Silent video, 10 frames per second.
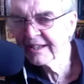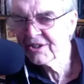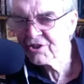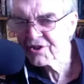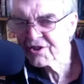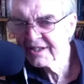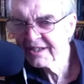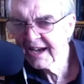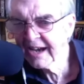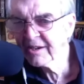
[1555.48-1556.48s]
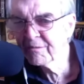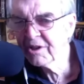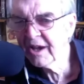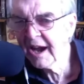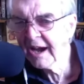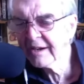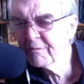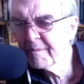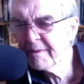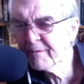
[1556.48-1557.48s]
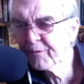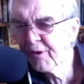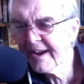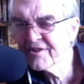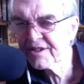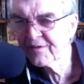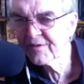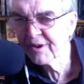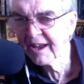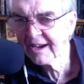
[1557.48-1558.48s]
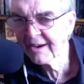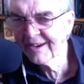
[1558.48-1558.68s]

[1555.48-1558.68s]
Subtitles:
allegiance. How can we be friends if you like